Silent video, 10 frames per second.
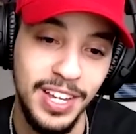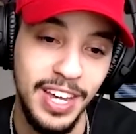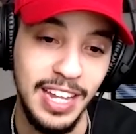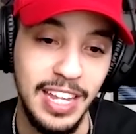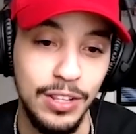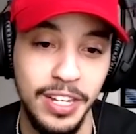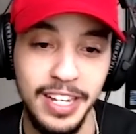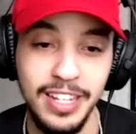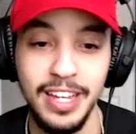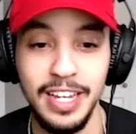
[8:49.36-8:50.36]
And then you look
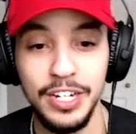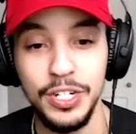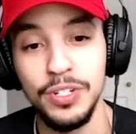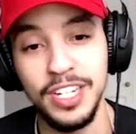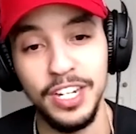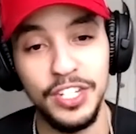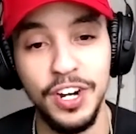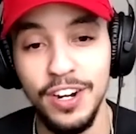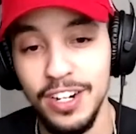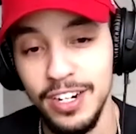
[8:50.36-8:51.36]
at like it shows like a
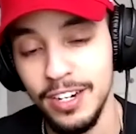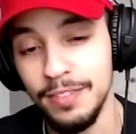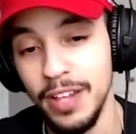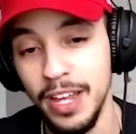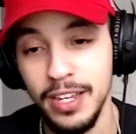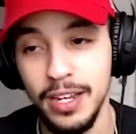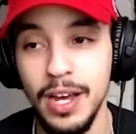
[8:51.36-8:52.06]
chart of like